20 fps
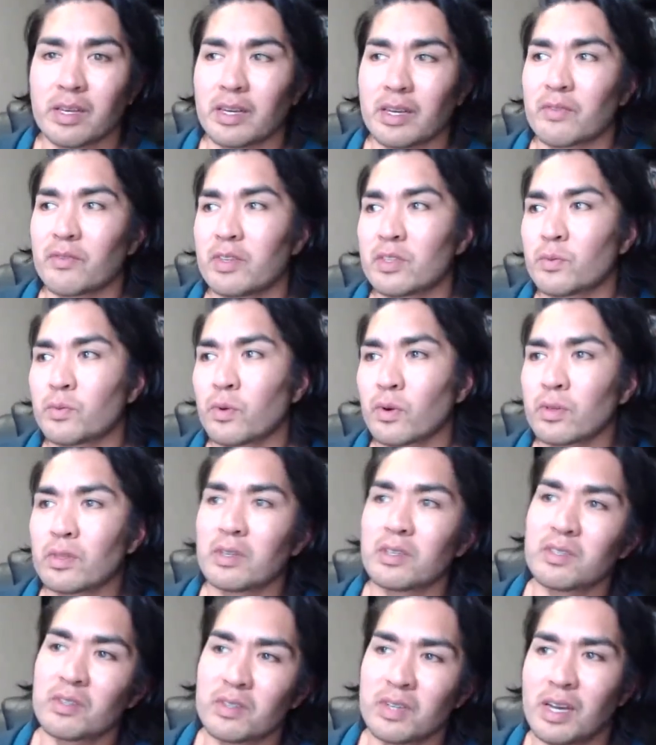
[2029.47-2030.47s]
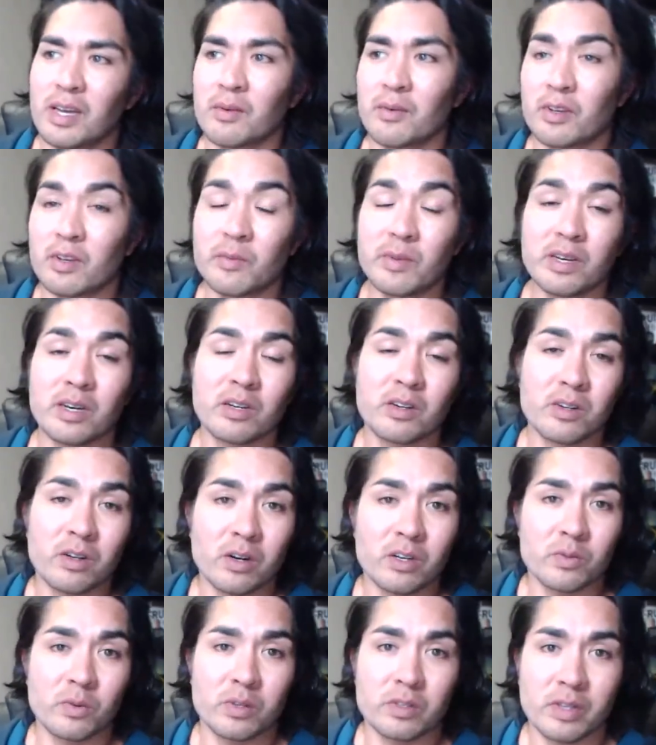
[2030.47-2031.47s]
Like if it's worthless, okay, it could be hundred
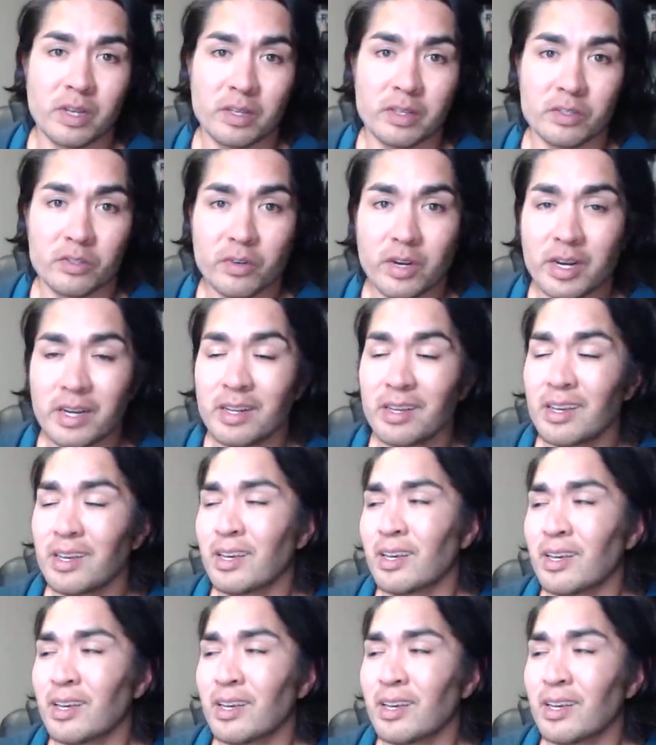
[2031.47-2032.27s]
dollars worth down the drain.